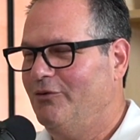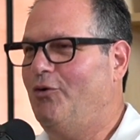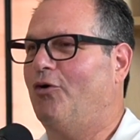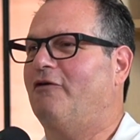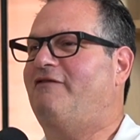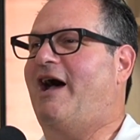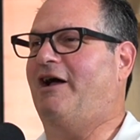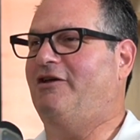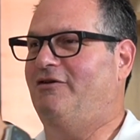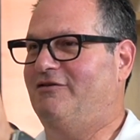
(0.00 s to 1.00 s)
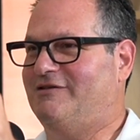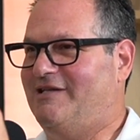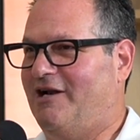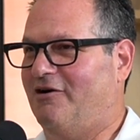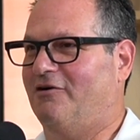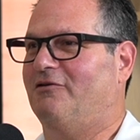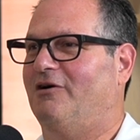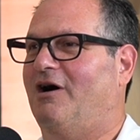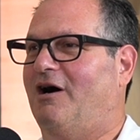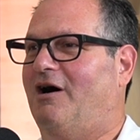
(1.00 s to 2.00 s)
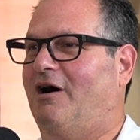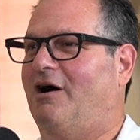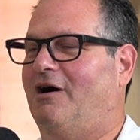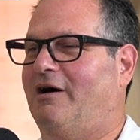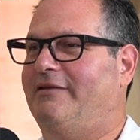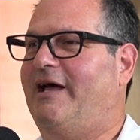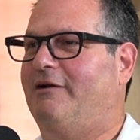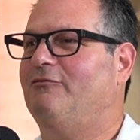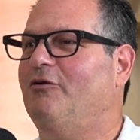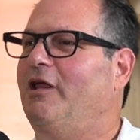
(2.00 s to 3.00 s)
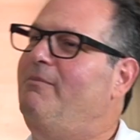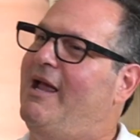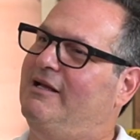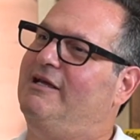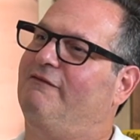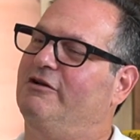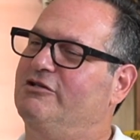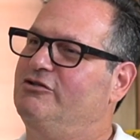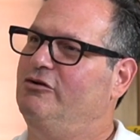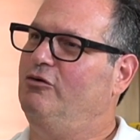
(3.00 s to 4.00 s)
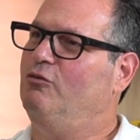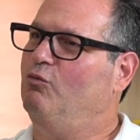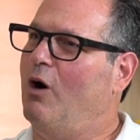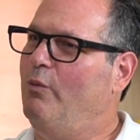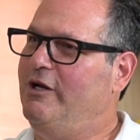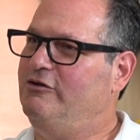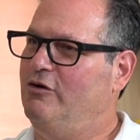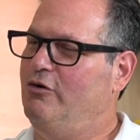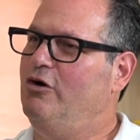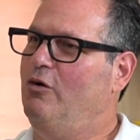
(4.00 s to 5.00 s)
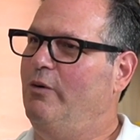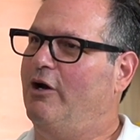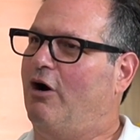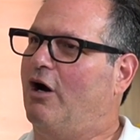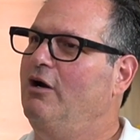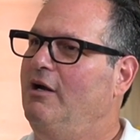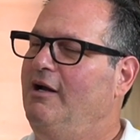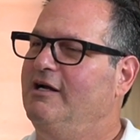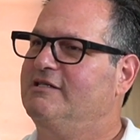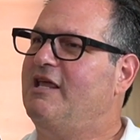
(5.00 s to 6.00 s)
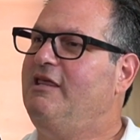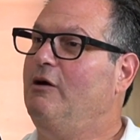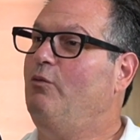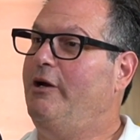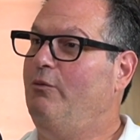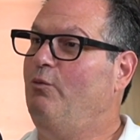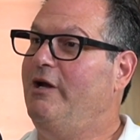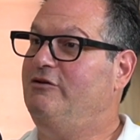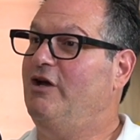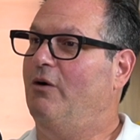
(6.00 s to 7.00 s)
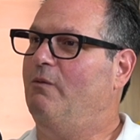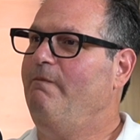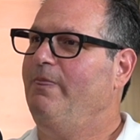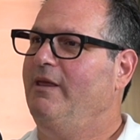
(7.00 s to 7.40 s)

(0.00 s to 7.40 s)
core values that are that really make a difference to what we do and who we are, because I think we do.